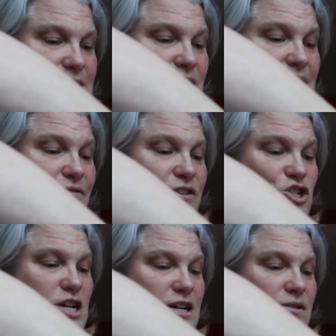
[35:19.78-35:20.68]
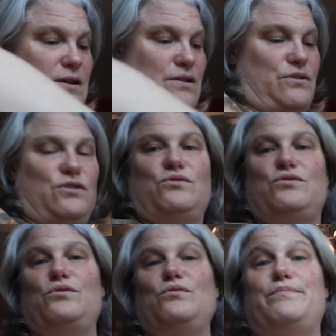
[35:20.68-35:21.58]
you have to check her out on
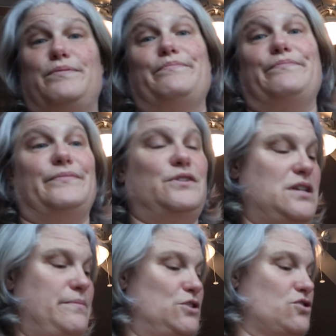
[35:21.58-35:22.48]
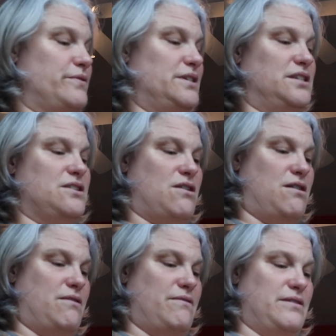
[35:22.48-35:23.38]
YouTube. Her name is Kris
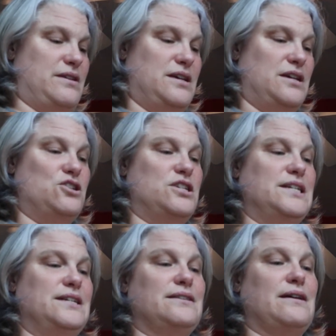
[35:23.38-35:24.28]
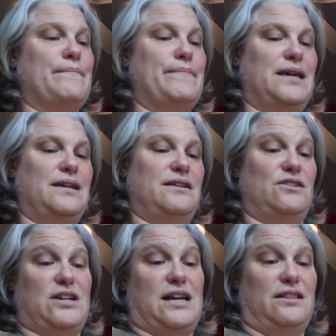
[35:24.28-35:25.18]
Stars. She is amazing.
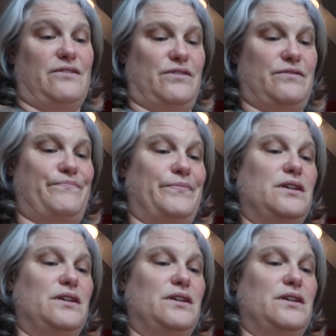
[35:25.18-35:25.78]
I love her.